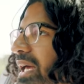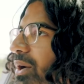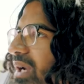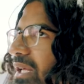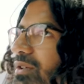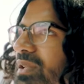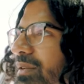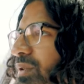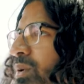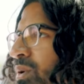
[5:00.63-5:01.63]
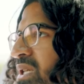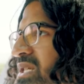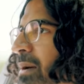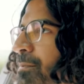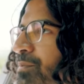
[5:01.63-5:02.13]
It will let you creep forward
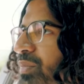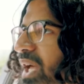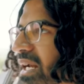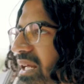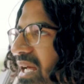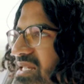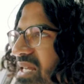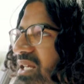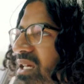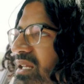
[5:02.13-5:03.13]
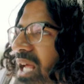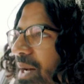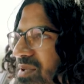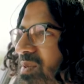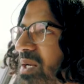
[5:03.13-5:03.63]
and get in second, get
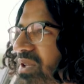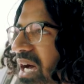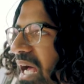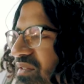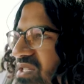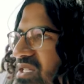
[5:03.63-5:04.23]
up speed without having